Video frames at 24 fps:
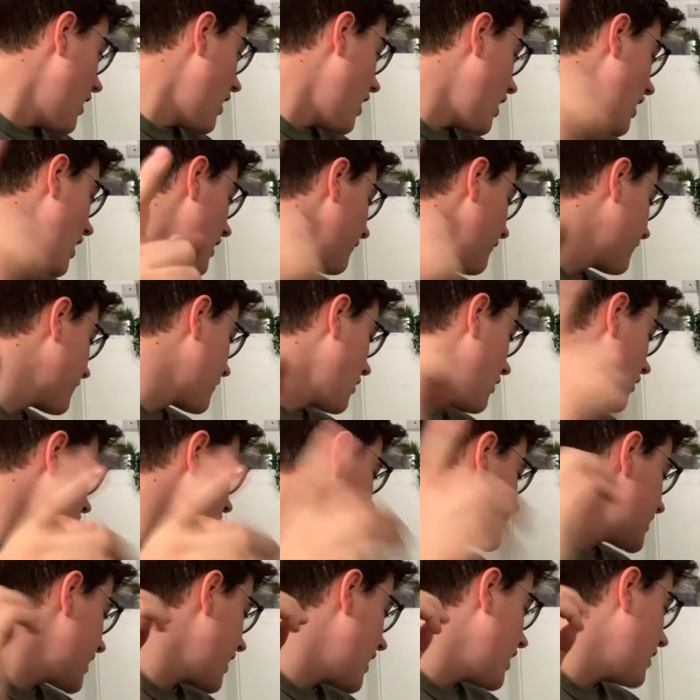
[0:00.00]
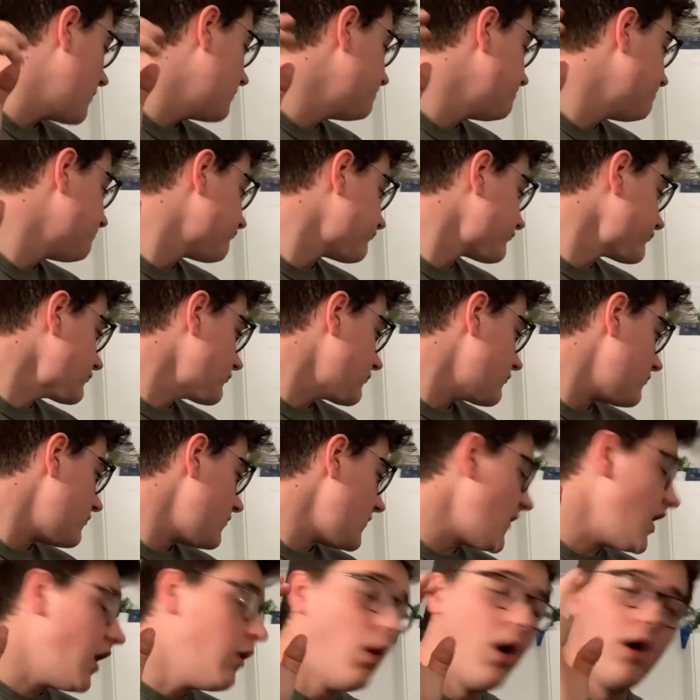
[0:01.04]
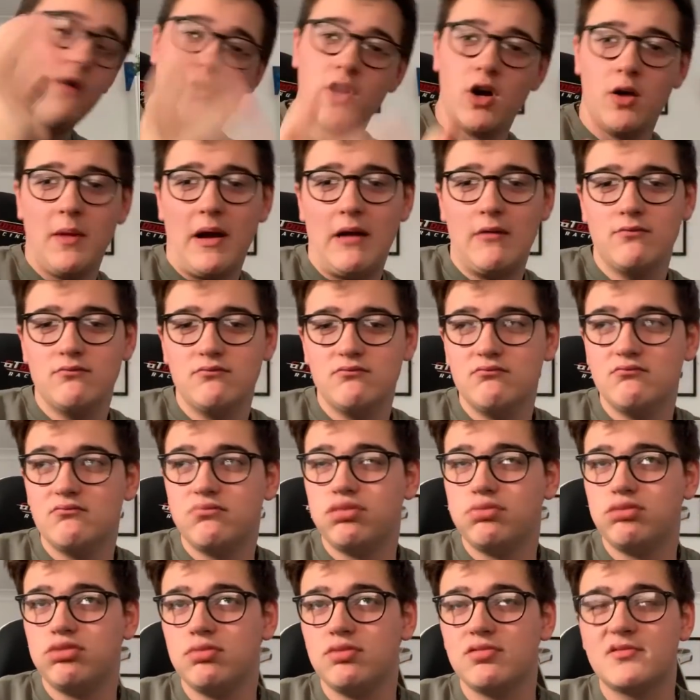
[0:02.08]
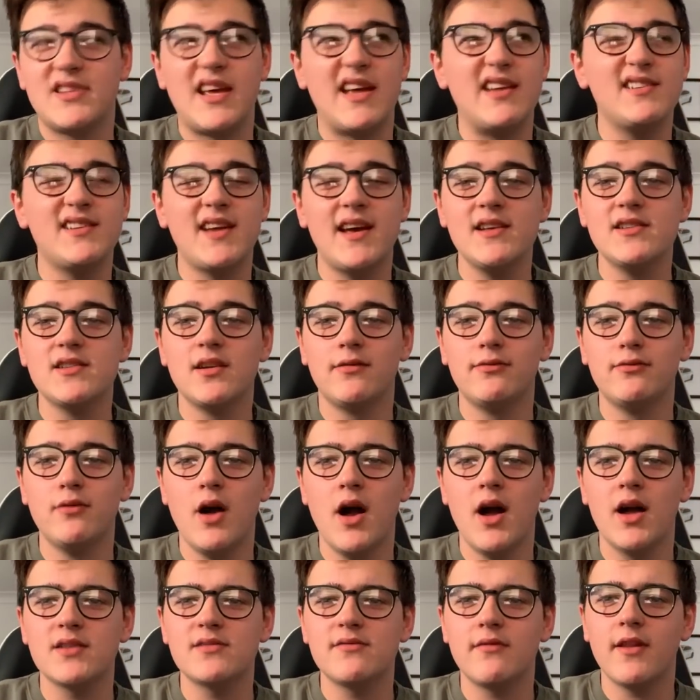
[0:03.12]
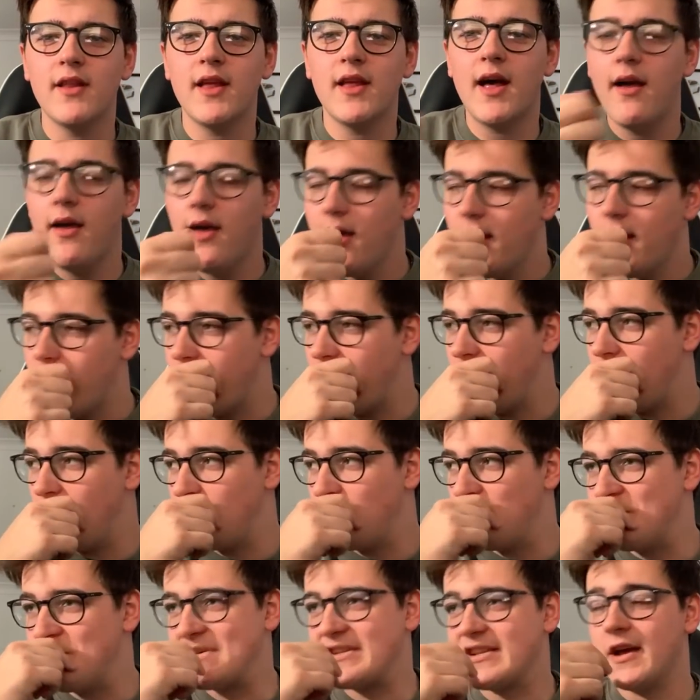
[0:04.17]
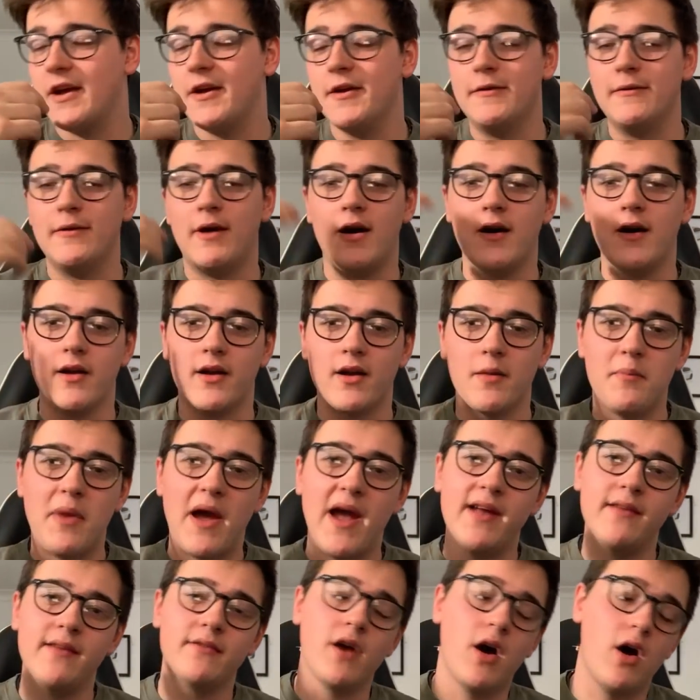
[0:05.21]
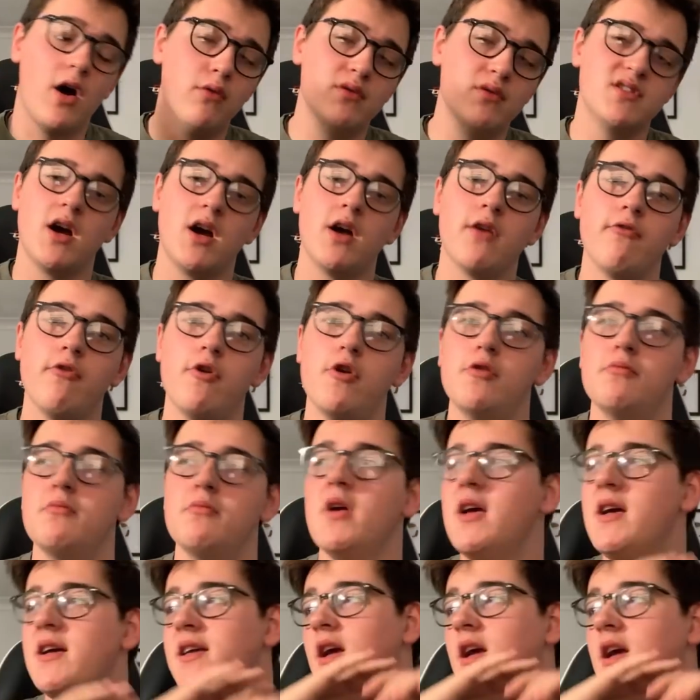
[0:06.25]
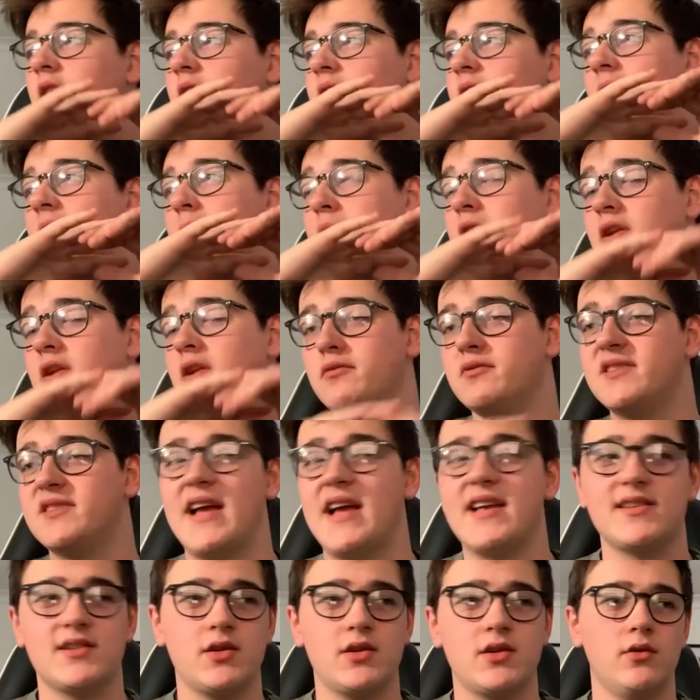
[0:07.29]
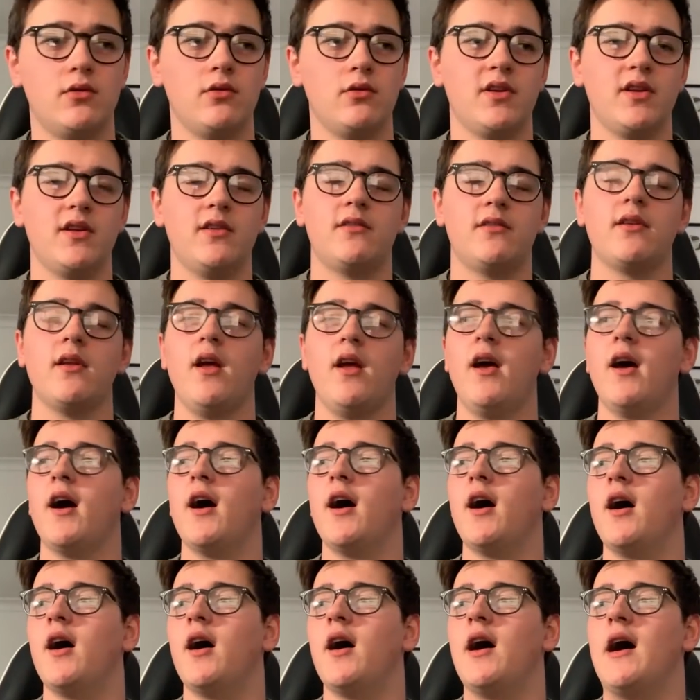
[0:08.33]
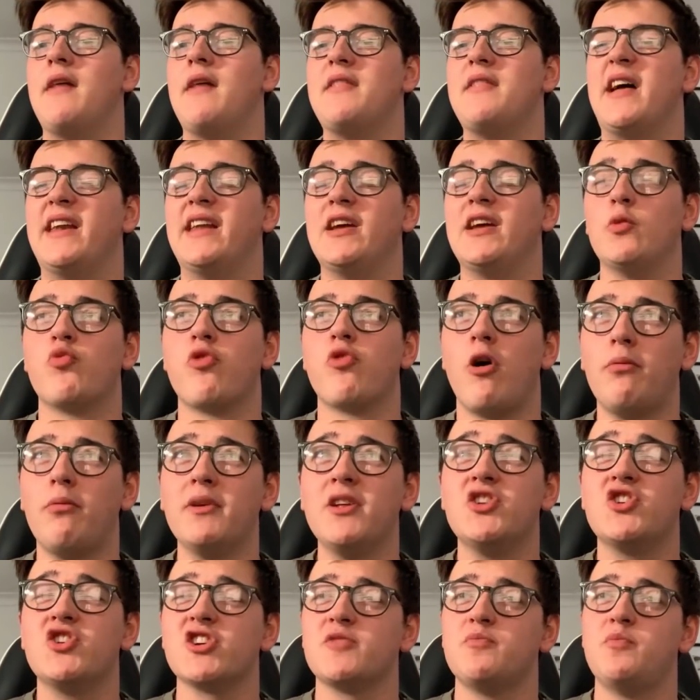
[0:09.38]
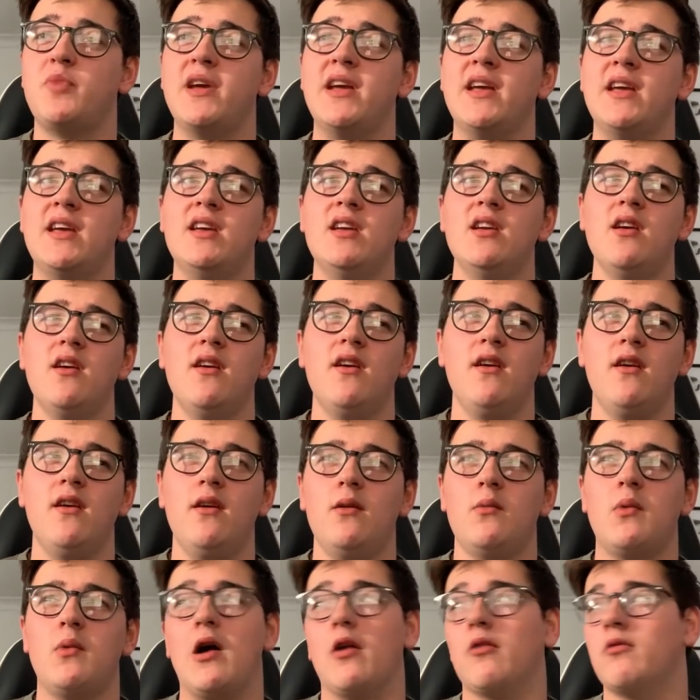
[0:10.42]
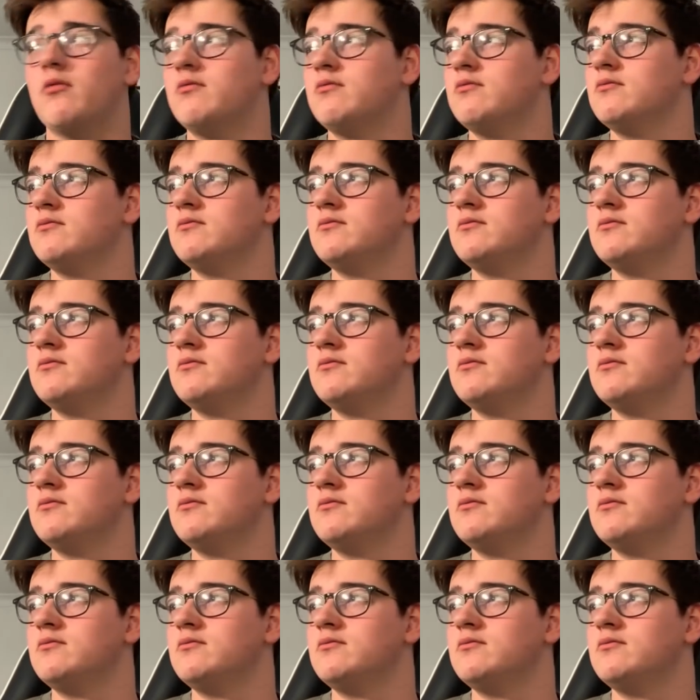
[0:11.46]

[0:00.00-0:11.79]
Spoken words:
I've got, well, I've got about 10 days off work, something like that. So I'm going to paint the whole entire room, I'm going to get my new desk ordered, and then it'll probably just be, well,